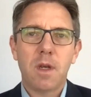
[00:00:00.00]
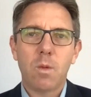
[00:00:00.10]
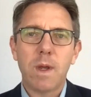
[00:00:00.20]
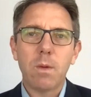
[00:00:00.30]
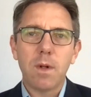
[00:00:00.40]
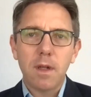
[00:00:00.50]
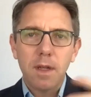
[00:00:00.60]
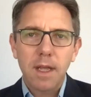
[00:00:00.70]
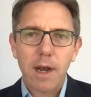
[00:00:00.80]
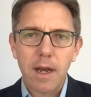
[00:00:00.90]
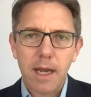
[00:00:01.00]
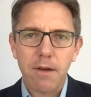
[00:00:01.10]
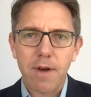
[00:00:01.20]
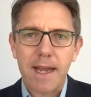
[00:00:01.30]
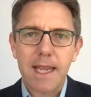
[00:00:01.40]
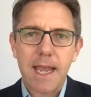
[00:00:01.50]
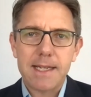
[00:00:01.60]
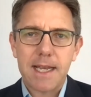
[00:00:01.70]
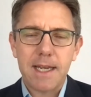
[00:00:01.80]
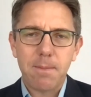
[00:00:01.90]
we will
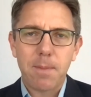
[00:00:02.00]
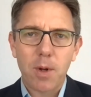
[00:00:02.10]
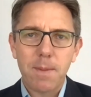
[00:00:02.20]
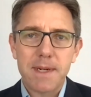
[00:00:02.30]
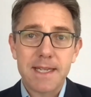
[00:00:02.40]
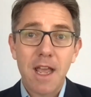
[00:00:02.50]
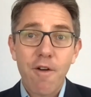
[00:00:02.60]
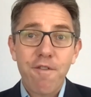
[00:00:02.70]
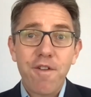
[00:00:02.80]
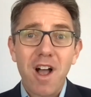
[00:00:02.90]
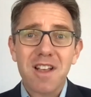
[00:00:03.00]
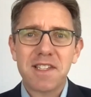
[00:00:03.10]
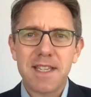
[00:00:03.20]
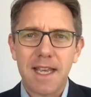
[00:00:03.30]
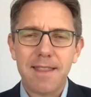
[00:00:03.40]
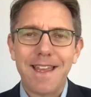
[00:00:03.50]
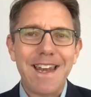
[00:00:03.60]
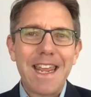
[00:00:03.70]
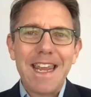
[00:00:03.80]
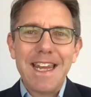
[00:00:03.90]
eradicate unemployment faster
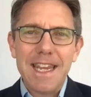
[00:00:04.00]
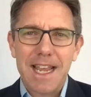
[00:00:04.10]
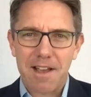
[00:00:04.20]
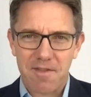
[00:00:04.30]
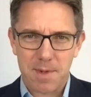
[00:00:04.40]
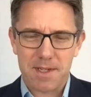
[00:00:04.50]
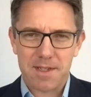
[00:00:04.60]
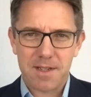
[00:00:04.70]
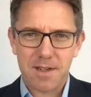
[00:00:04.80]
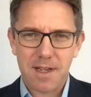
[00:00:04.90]
than any government